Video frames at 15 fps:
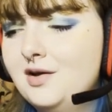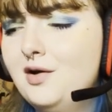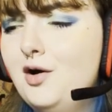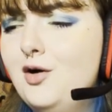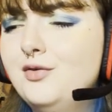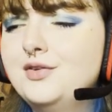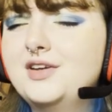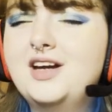
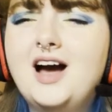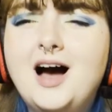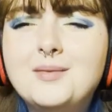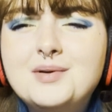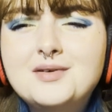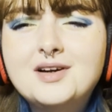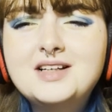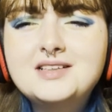Over the
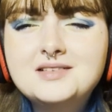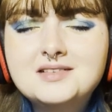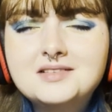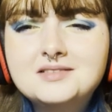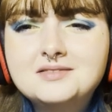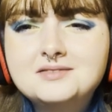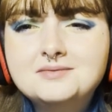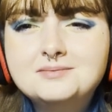copyright
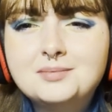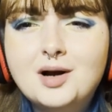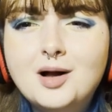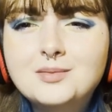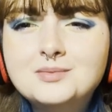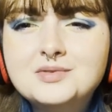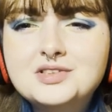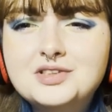
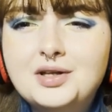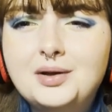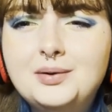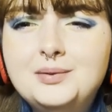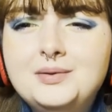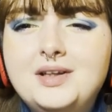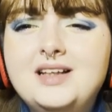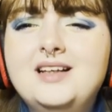problems
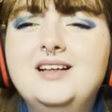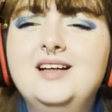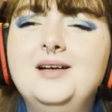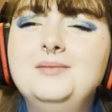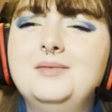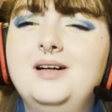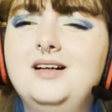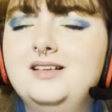too? Like,
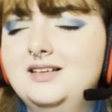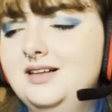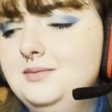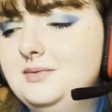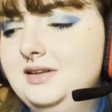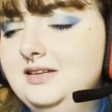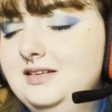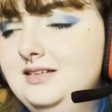come come on.